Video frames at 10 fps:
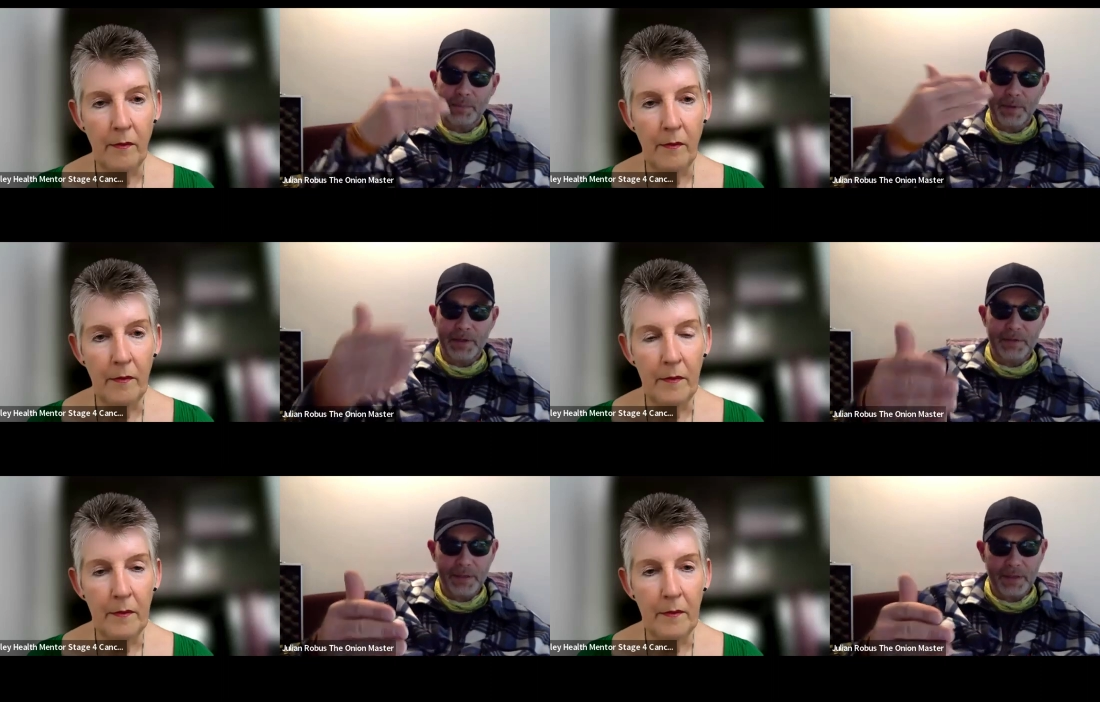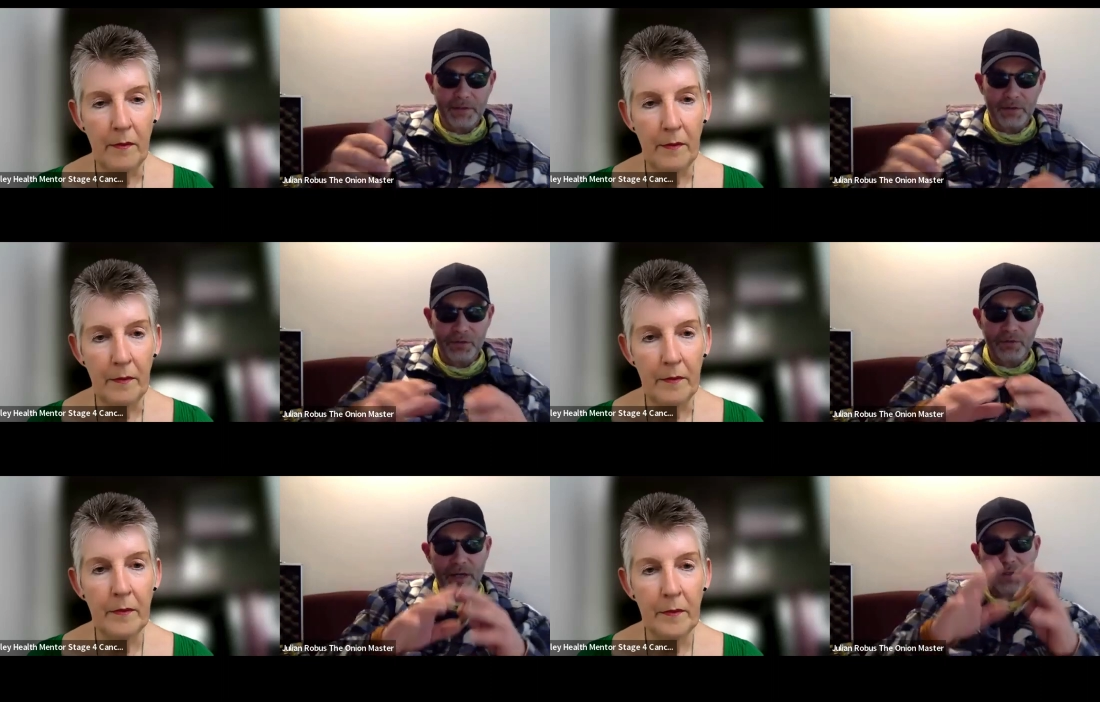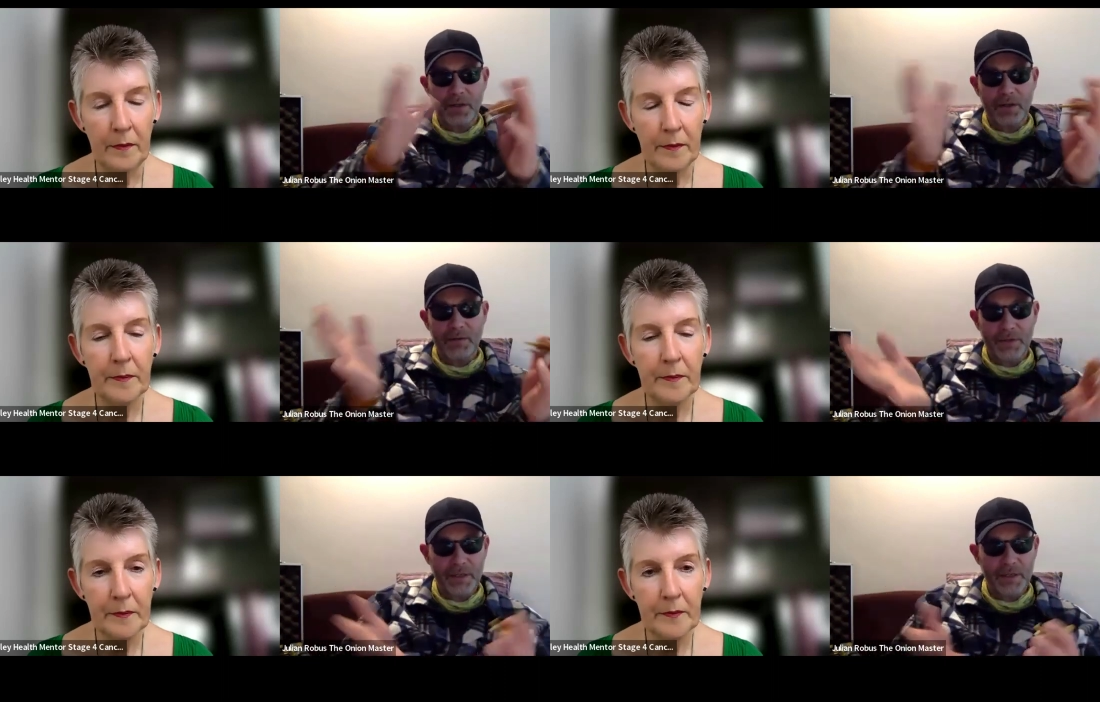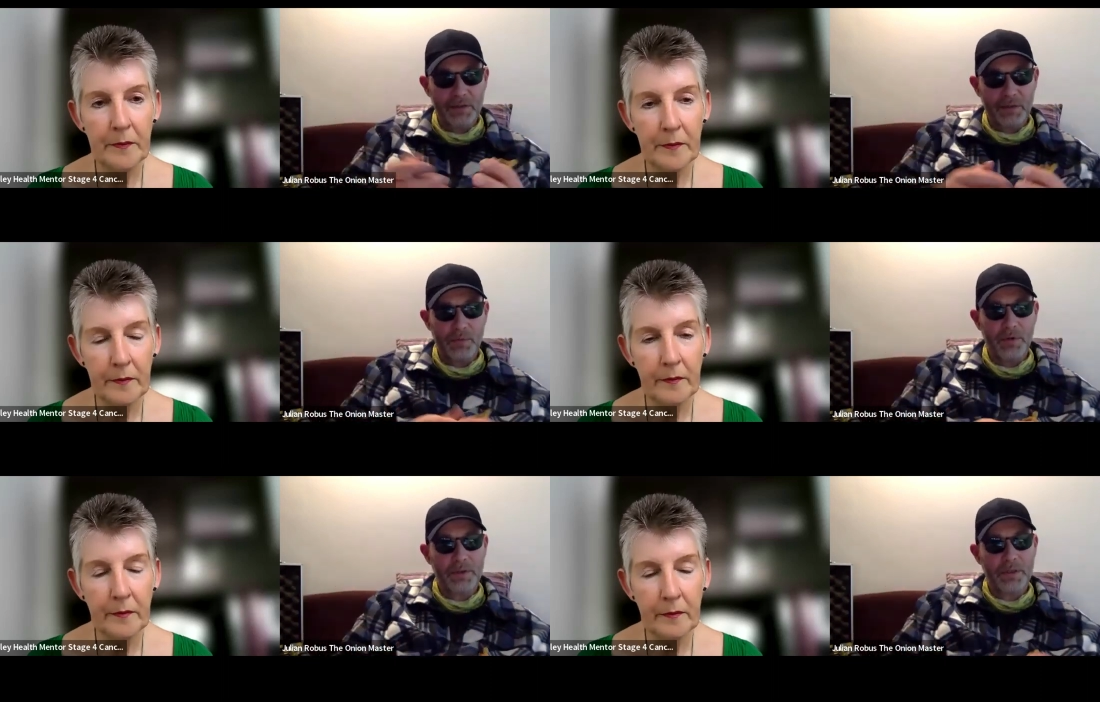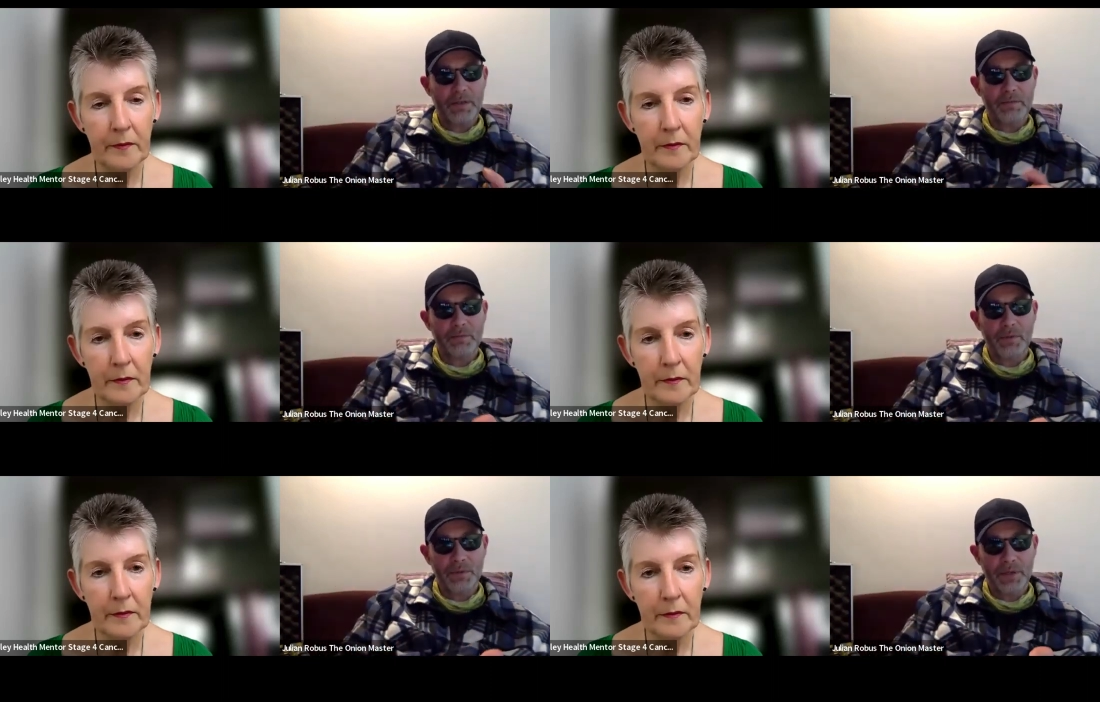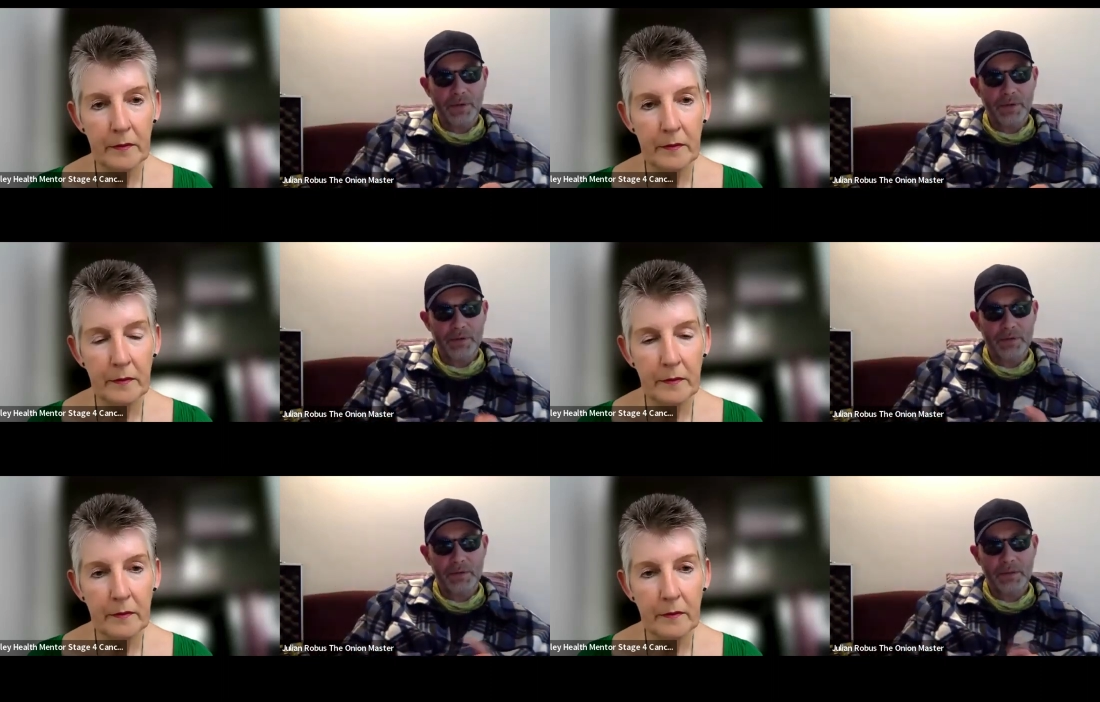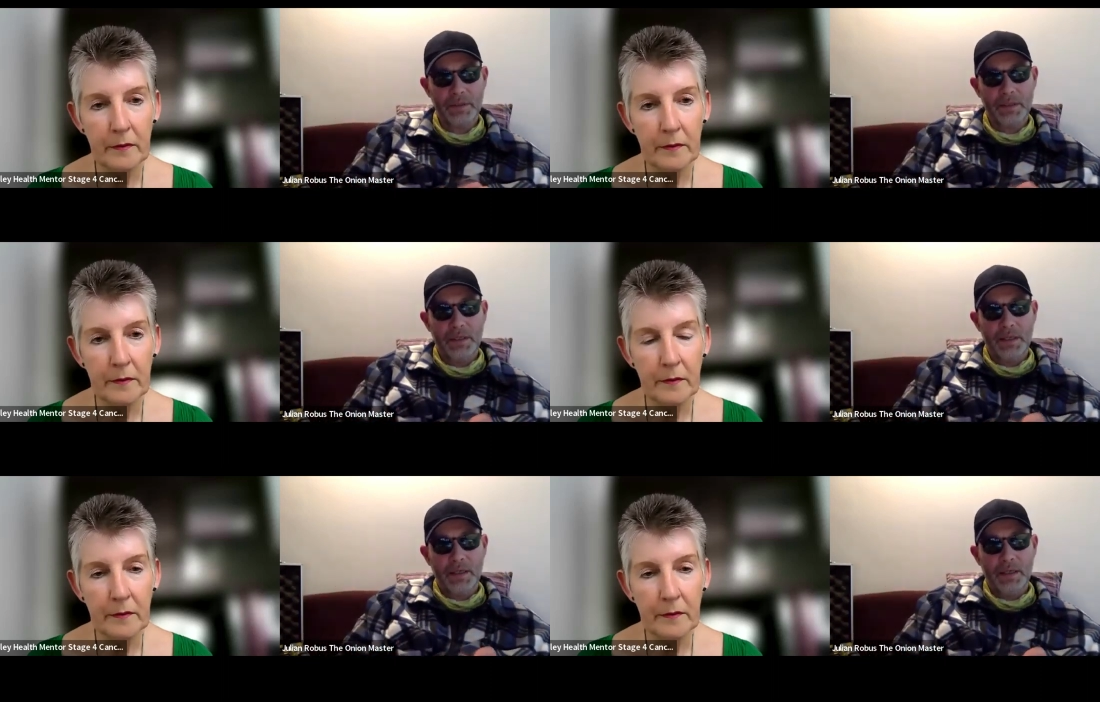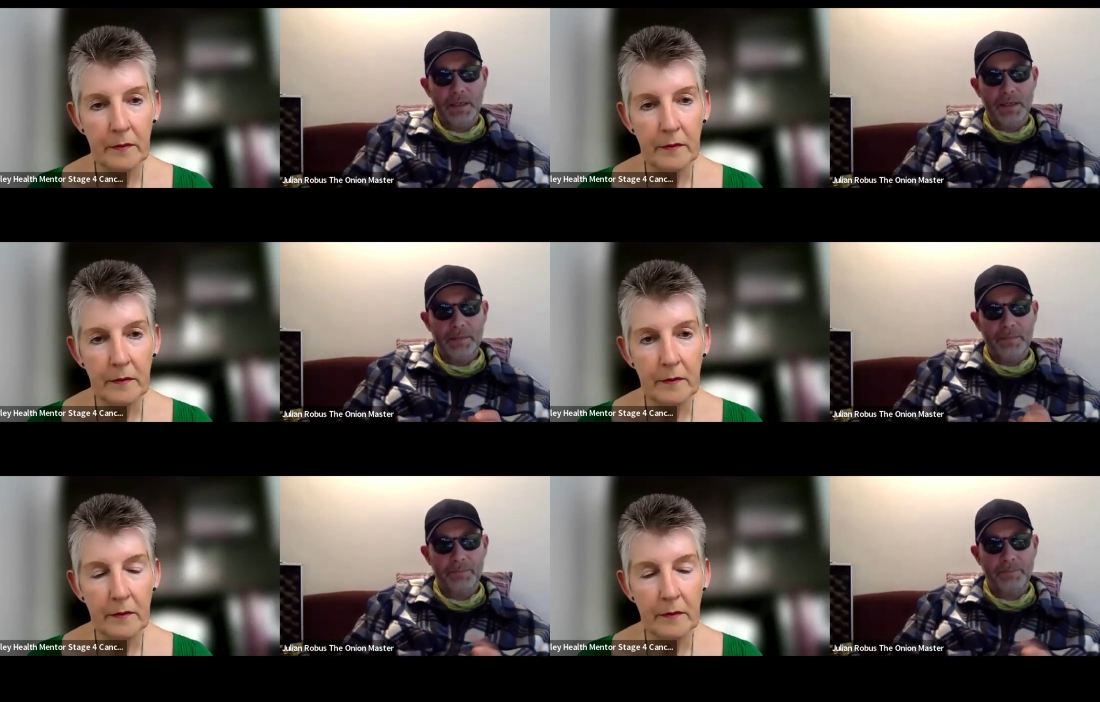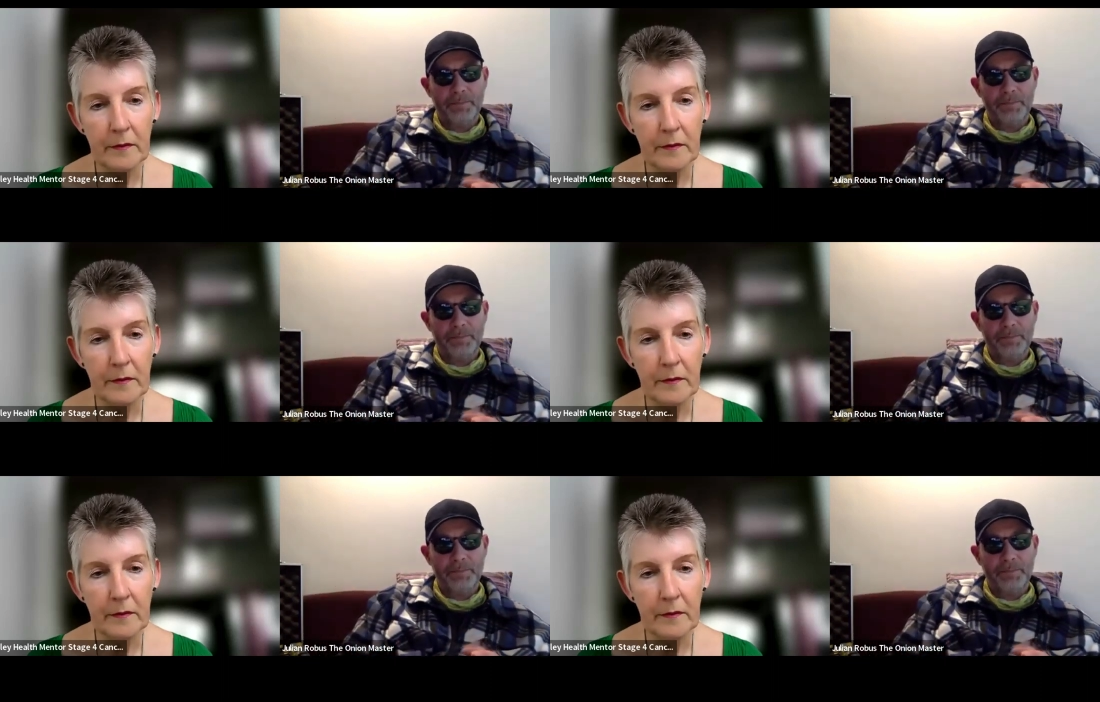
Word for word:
Speaker 1: to bigger things. And gradually over the years, I worked out what was going on. Um,